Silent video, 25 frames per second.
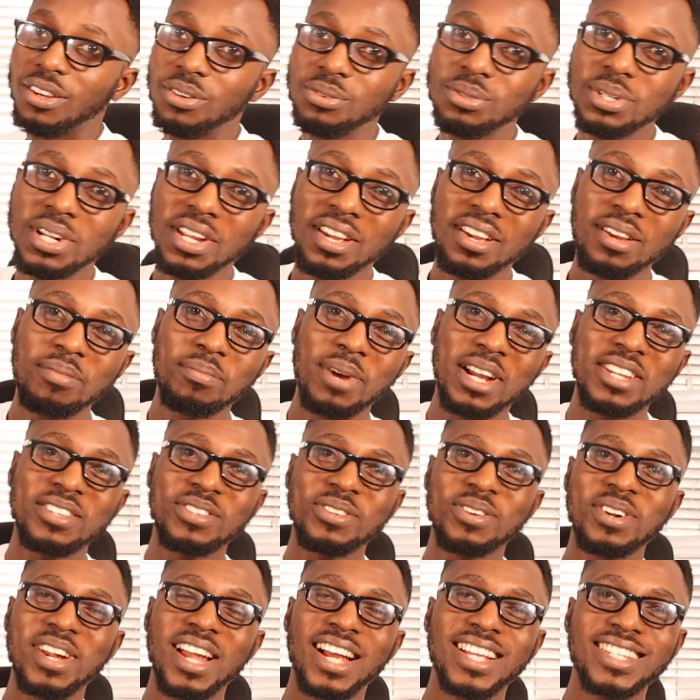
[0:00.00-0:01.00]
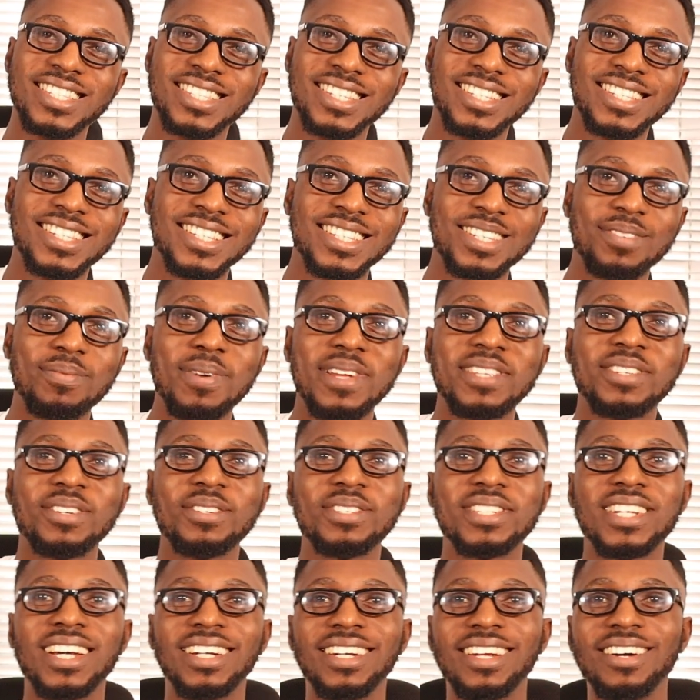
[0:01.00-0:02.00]
Good day, my schoolers. This is my school
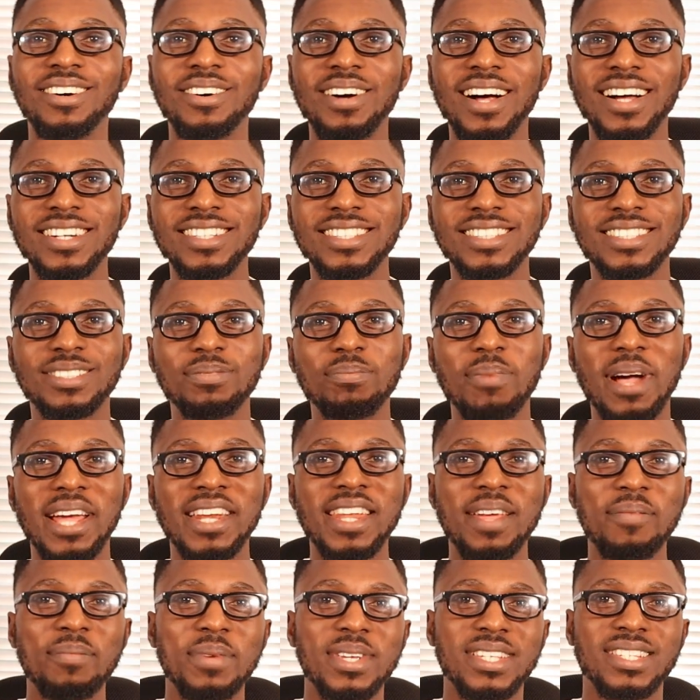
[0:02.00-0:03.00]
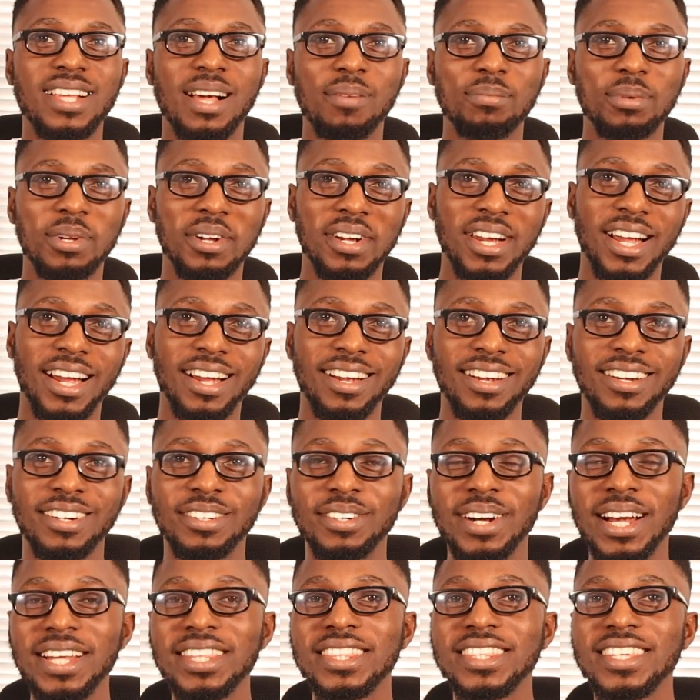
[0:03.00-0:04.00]
channel and my name is Abiola.
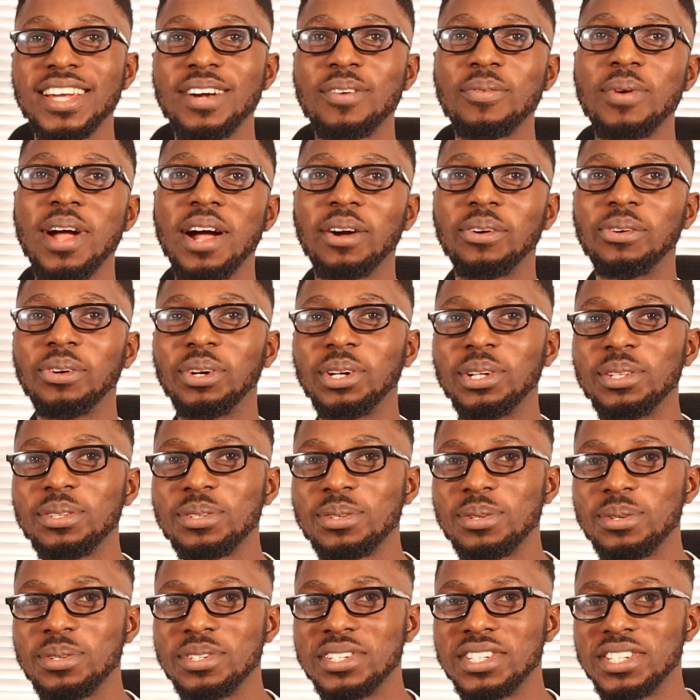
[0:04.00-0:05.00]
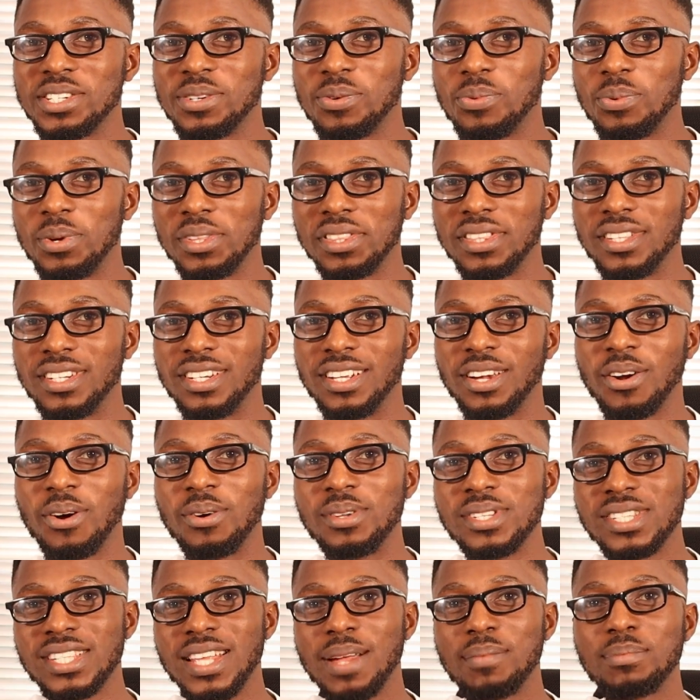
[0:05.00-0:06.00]
Right here, we are going to deal with the
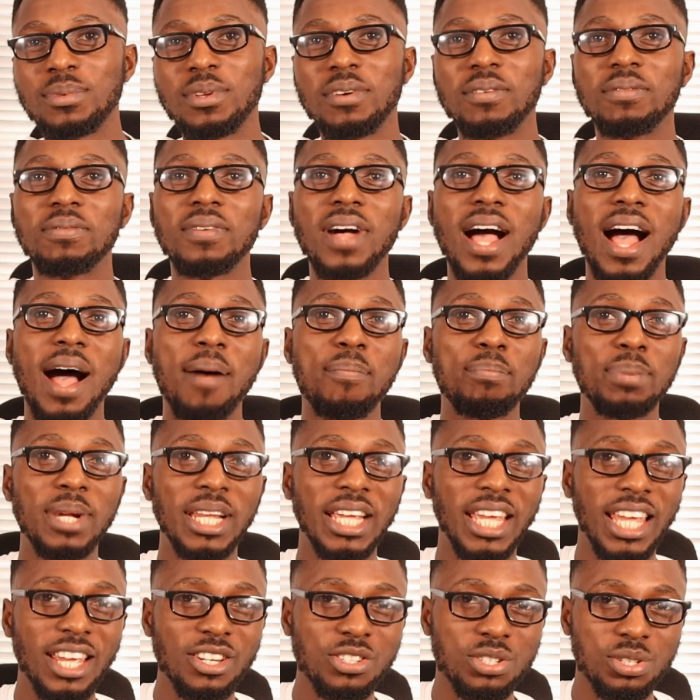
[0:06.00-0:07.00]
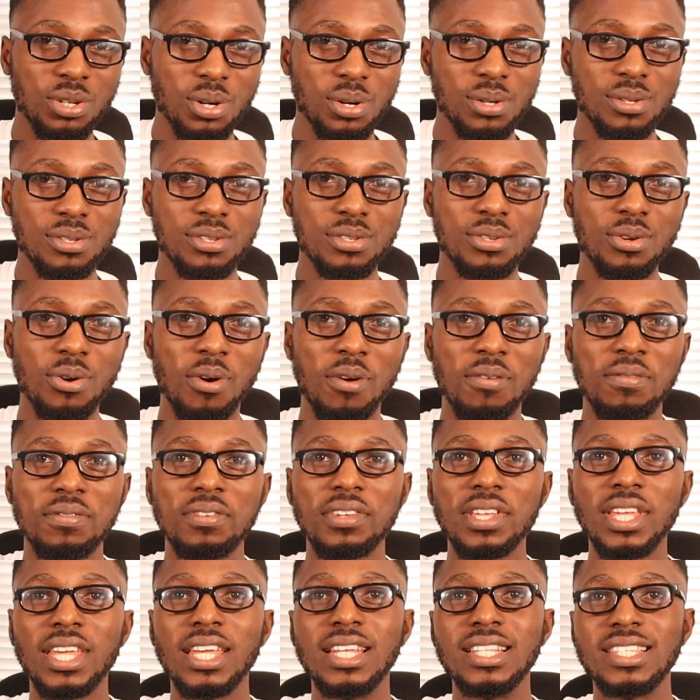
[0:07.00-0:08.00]
concept of applications of
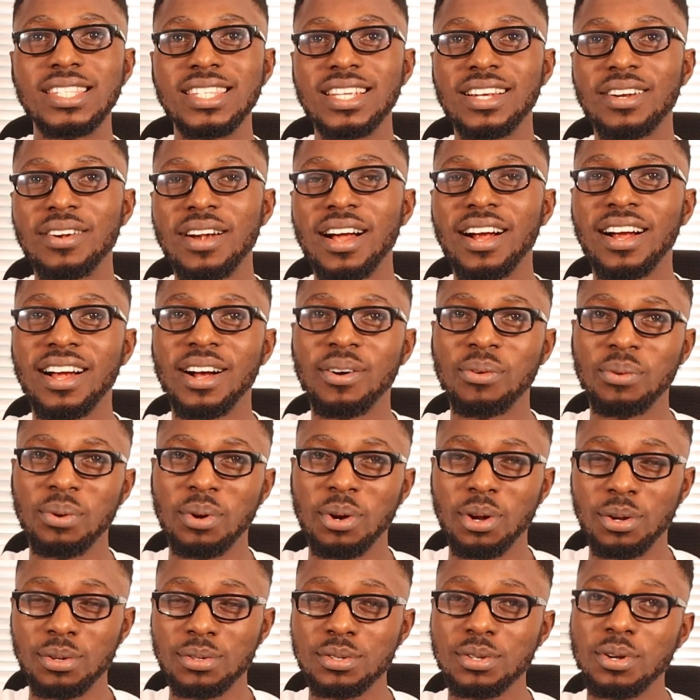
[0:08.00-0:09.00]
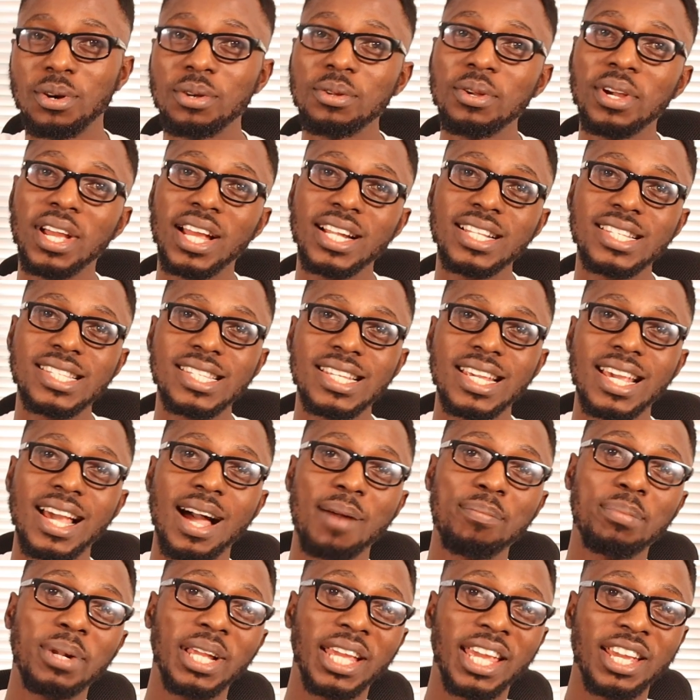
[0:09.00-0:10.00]
integral calculus, or you can say
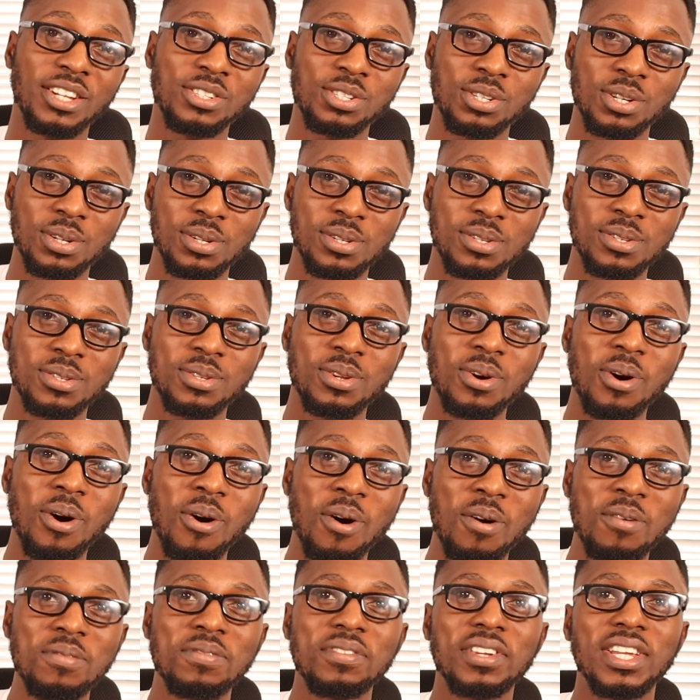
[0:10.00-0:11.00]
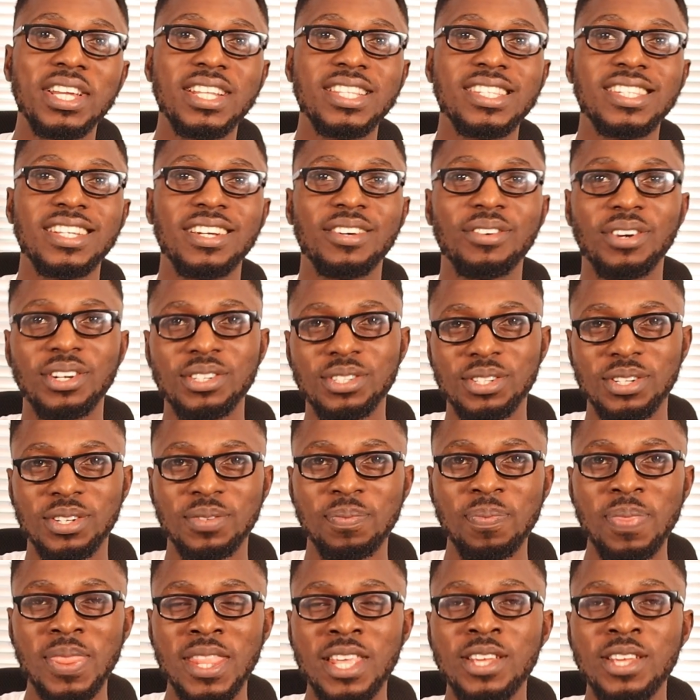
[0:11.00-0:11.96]
applications of integration.